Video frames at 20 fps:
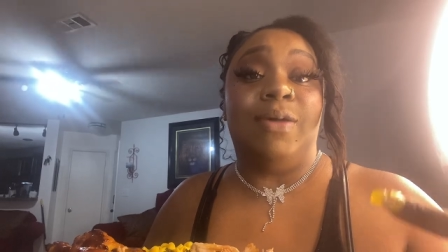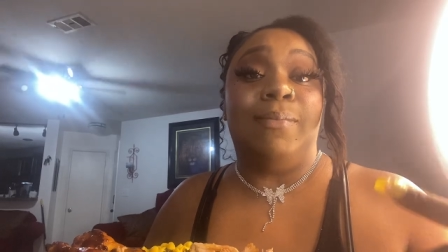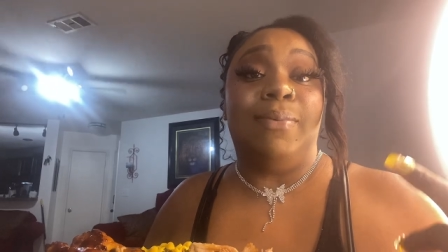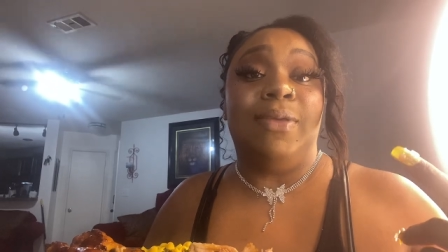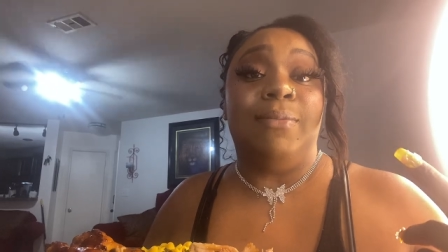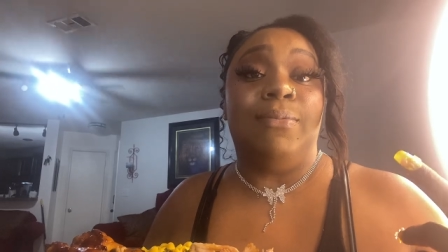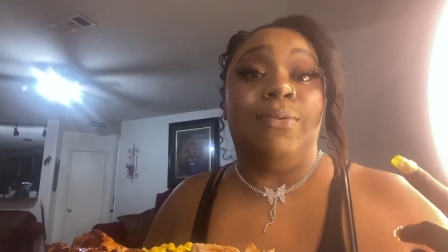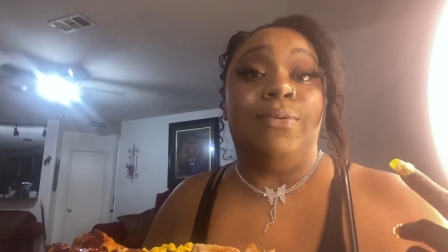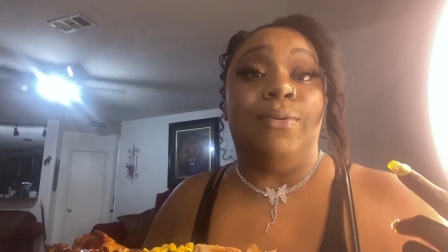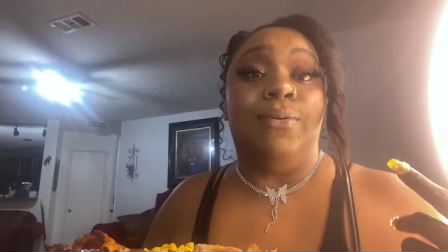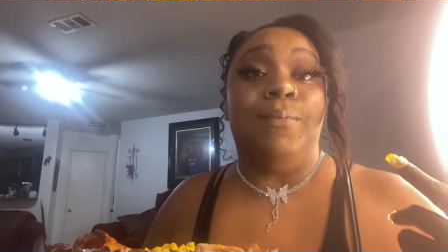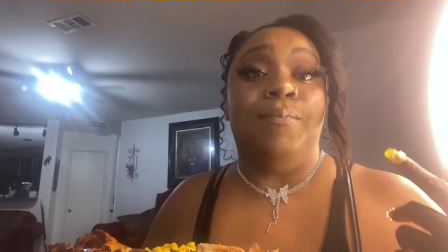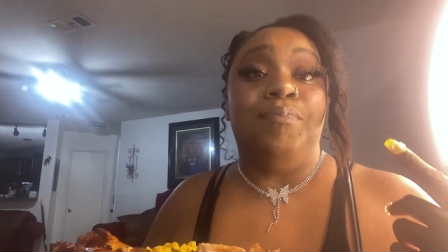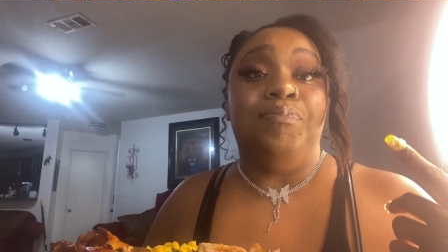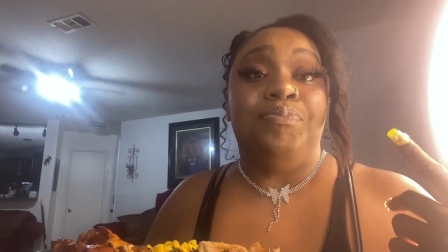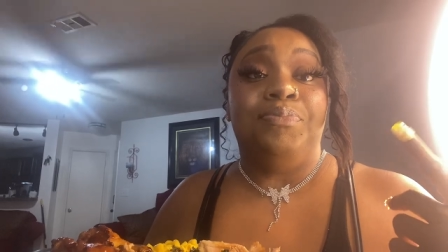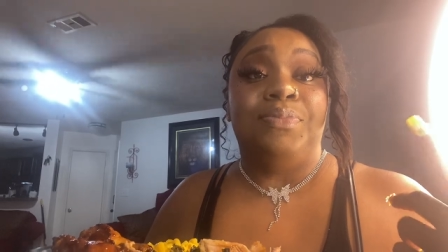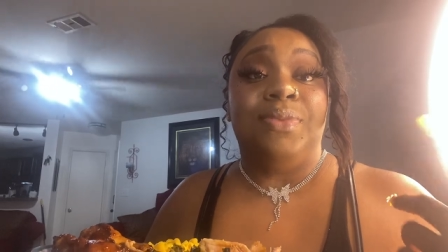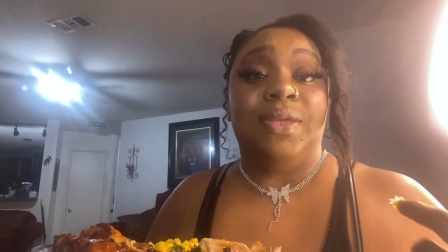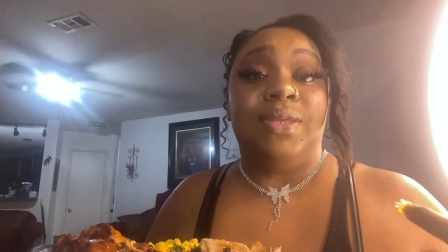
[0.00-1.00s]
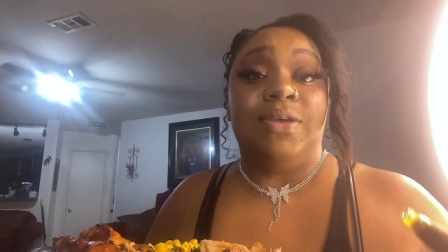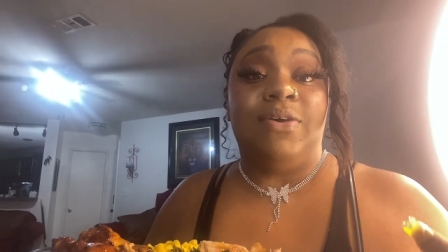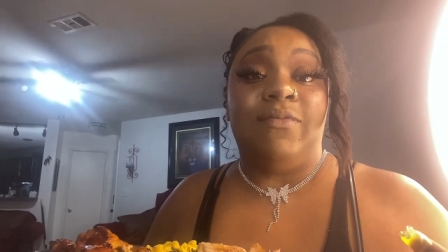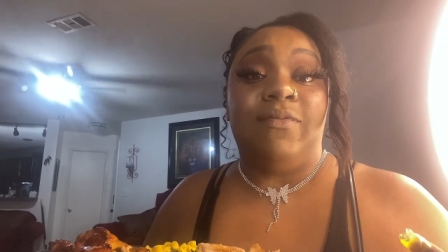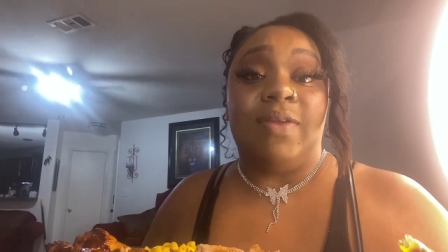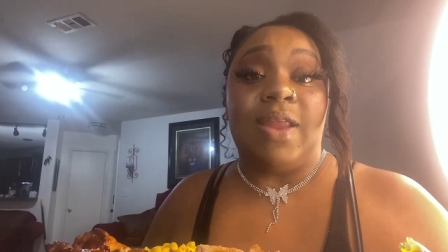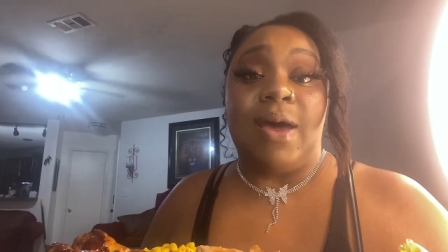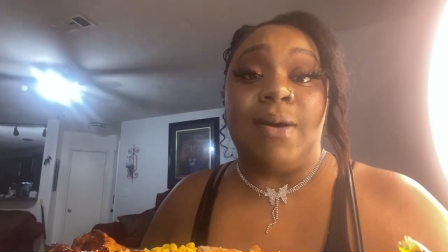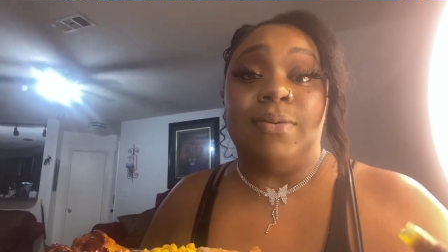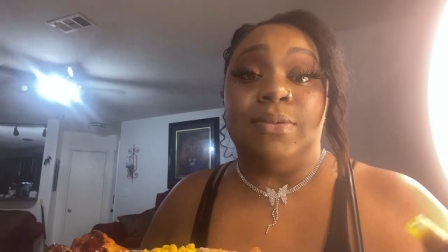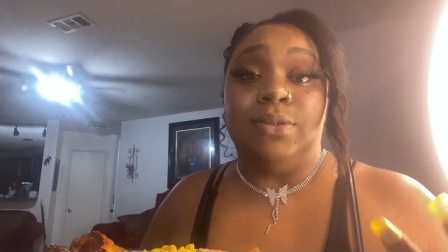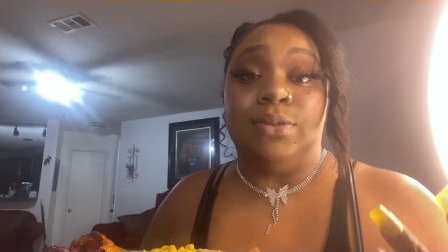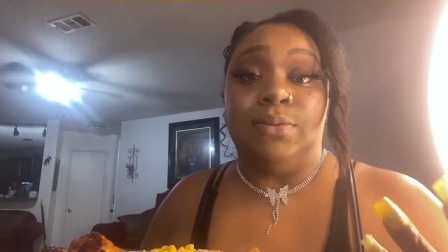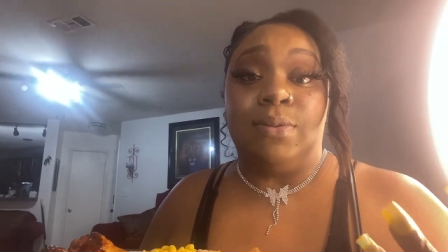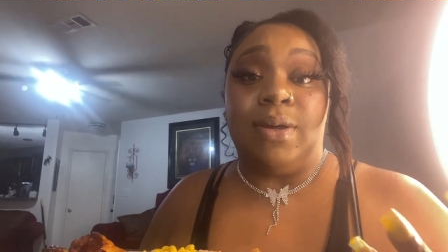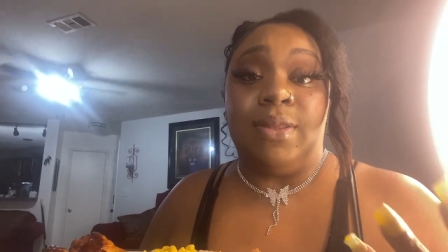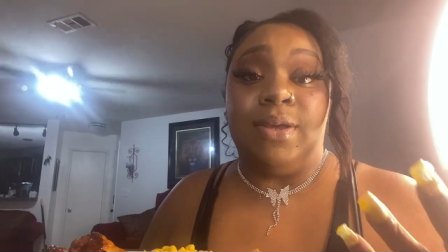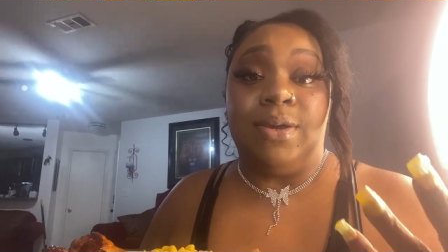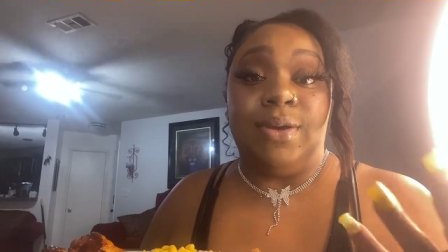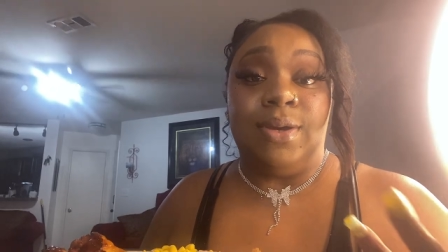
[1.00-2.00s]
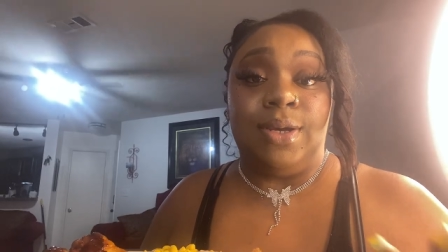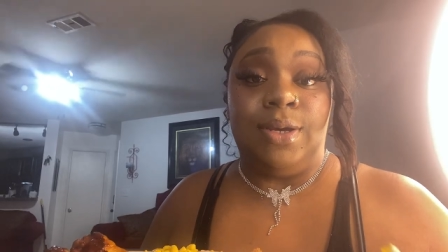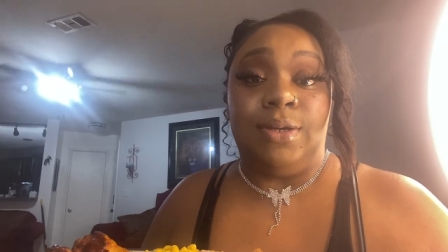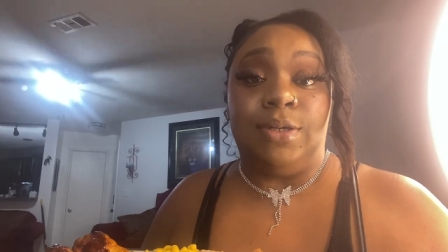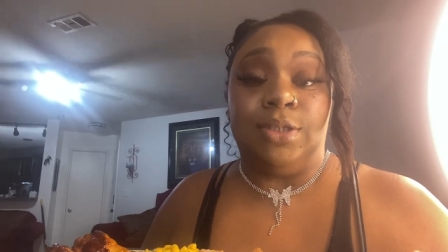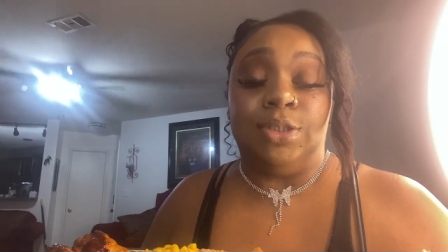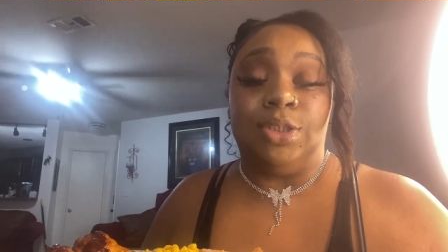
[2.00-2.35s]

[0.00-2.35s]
people their flowers while they're here.